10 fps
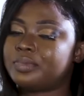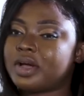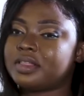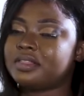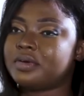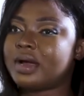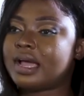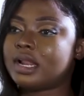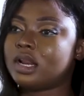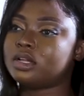a brand, there
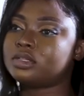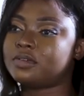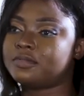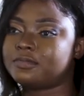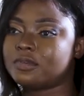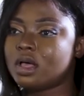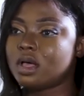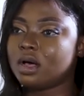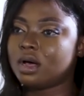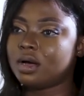are a lot of
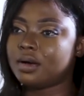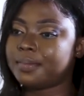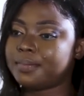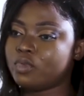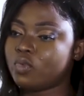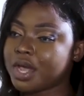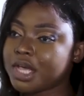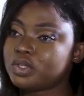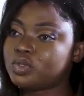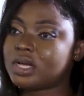
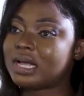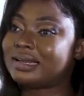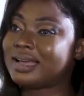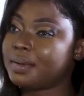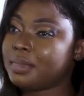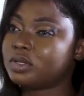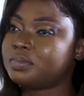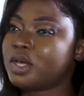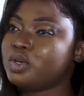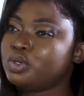ways you can come
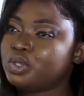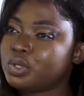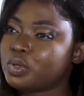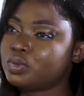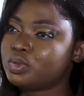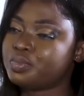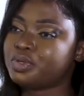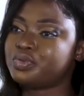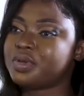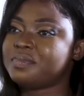out, but you chose to
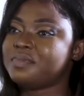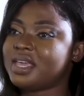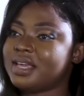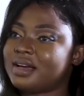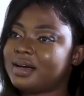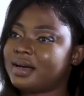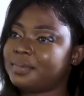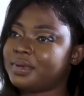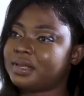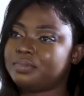be doing
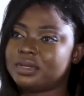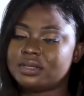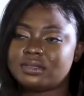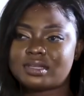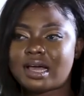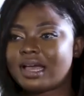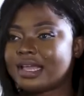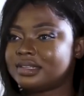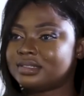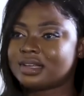makeup and be
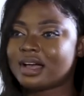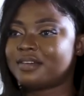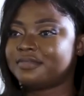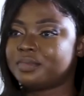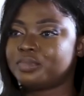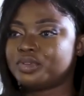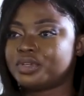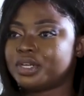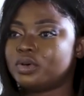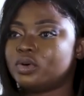tying scarf and be doing